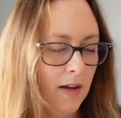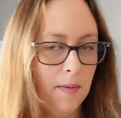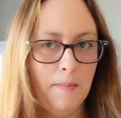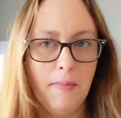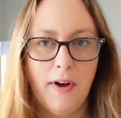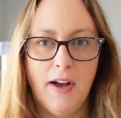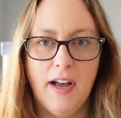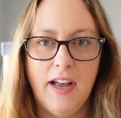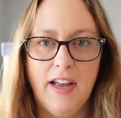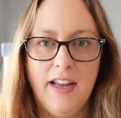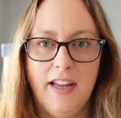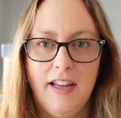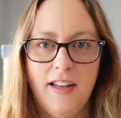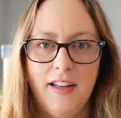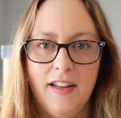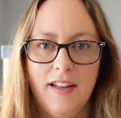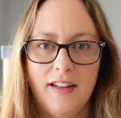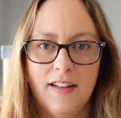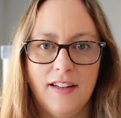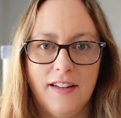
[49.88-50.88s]

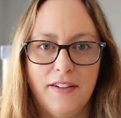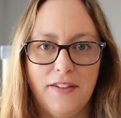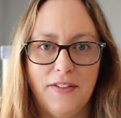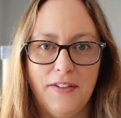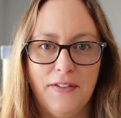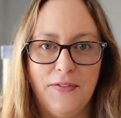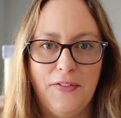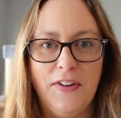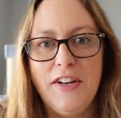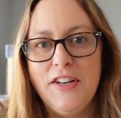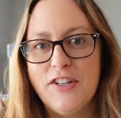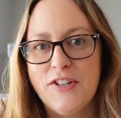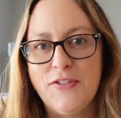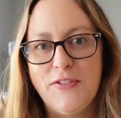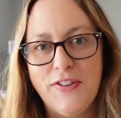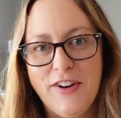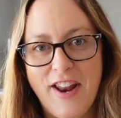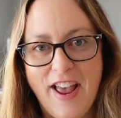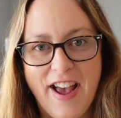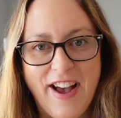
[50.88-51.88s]
My finish
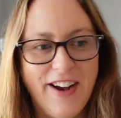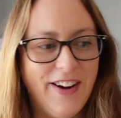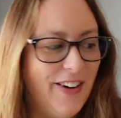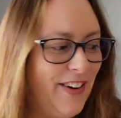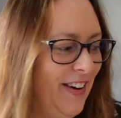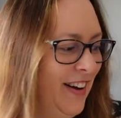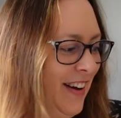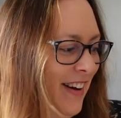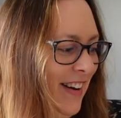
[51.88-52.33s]
for now